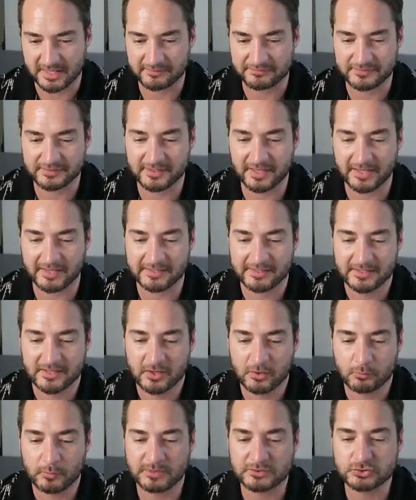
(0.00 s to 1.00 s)
I think
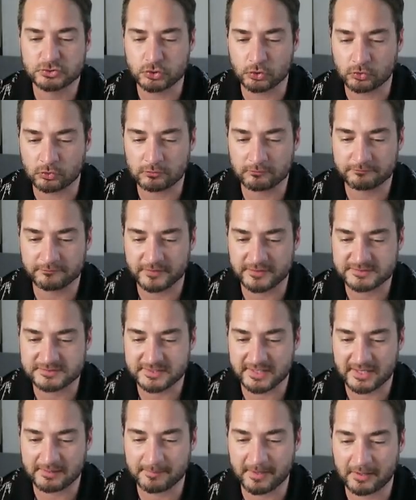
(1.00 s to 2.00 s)
when Jungle first
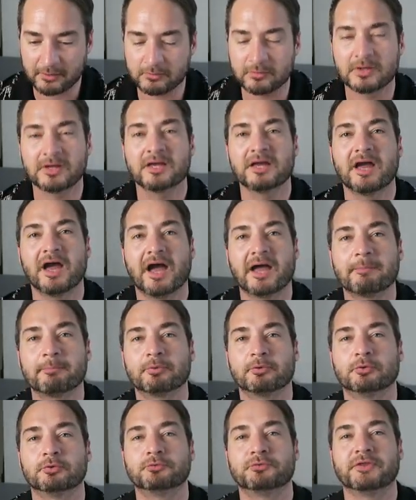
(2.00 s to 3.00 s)
came out, I
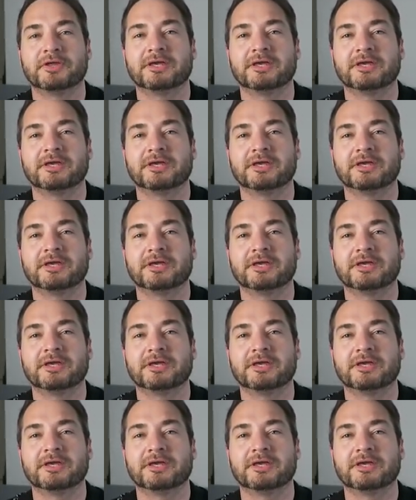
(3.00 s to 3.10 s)
pulled